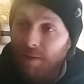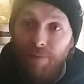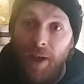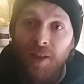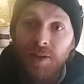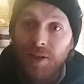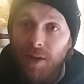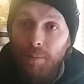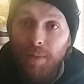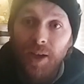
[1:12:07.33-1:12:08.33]
Everyone
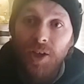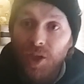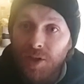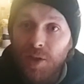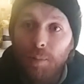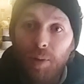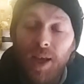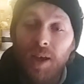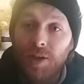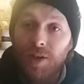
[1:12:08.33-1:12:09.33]
else gets scrutinised. The
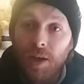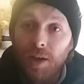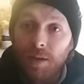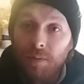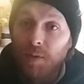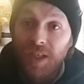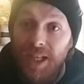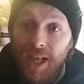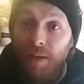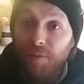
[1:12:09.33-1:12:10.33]
only people
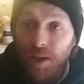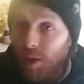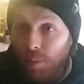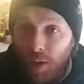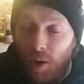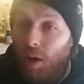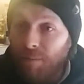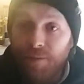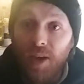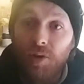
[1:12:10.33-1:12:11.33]
that shit don't
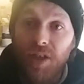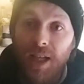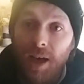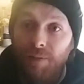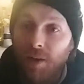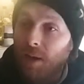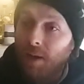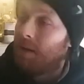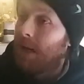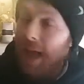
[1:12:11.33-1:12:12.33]
stink is
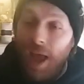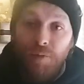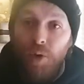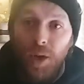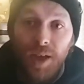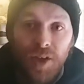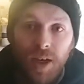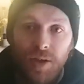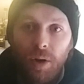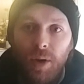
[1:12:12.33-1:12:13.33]
referees, and that
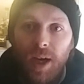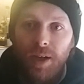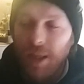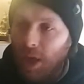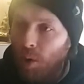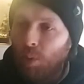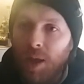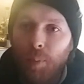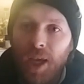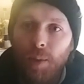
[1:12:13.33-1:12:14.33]
fucking blows my... I
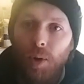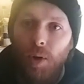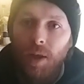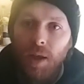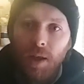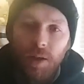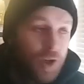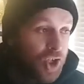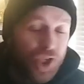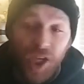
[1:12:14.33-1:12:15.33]
just don't get it. I
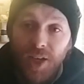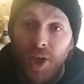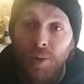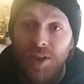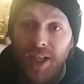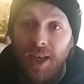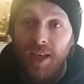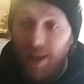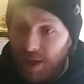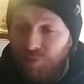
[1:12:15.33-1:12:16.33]
don't get why they're so
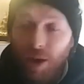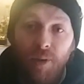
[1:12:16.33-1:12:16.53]
protected.